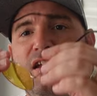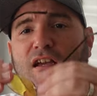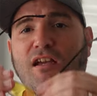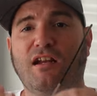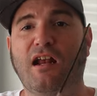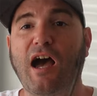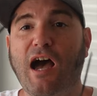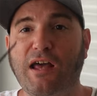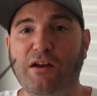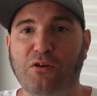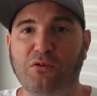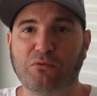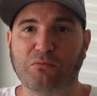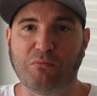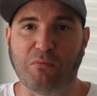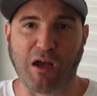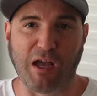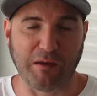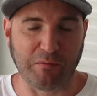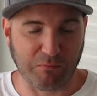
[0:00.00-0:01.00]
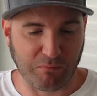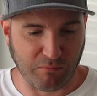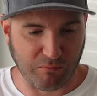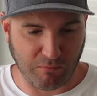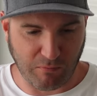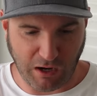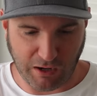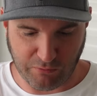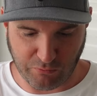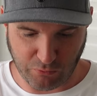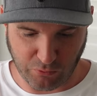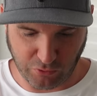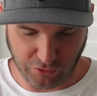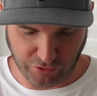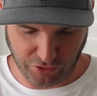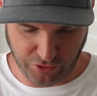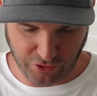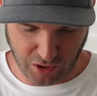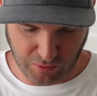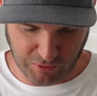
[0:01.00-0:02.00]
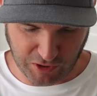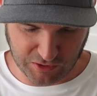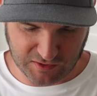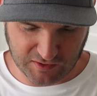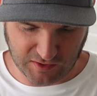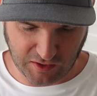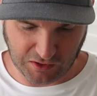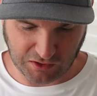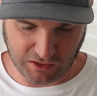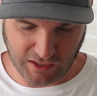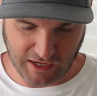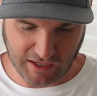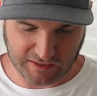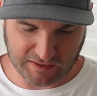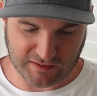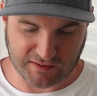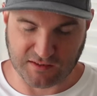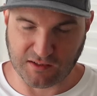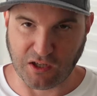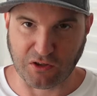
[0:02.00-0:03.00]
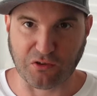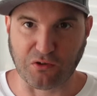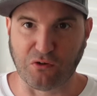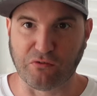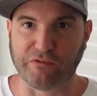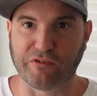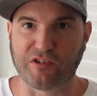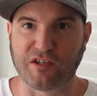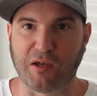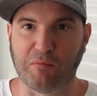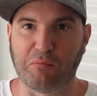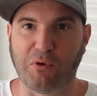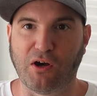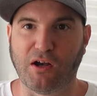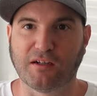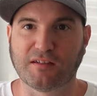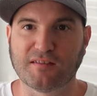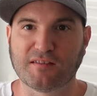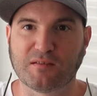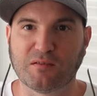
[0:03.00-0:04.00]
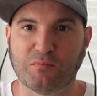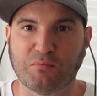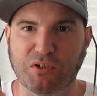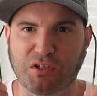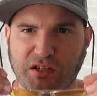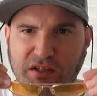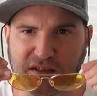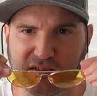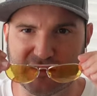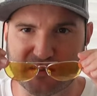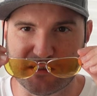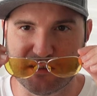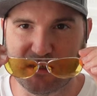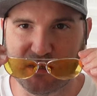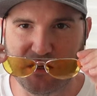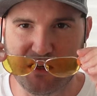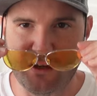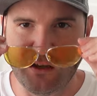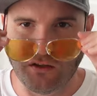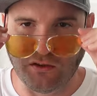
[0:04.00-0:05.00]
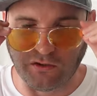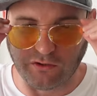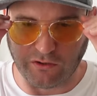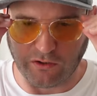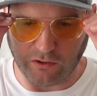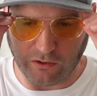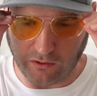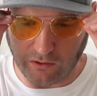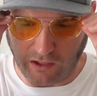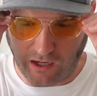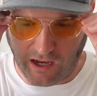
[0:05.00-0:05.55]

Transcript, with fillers: And I don't, my, my rule of thumb on sunglasses, nothing over 10 bucks because they're,